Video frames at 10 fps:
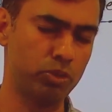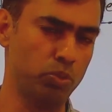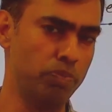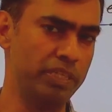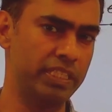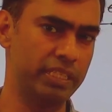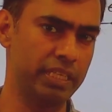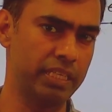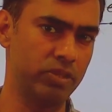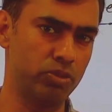
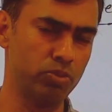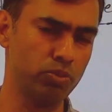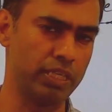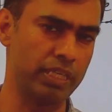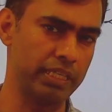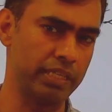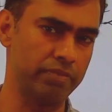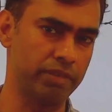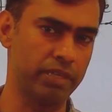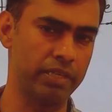basically two category of
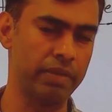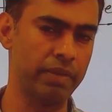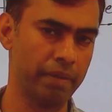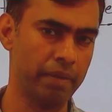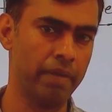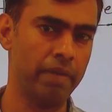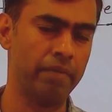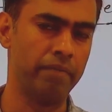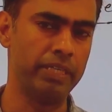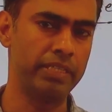a
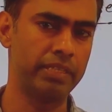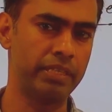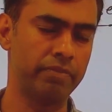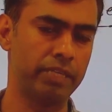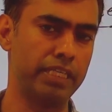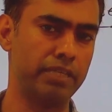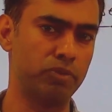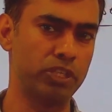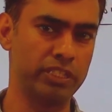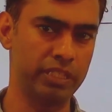method of a
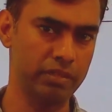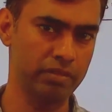interpolation.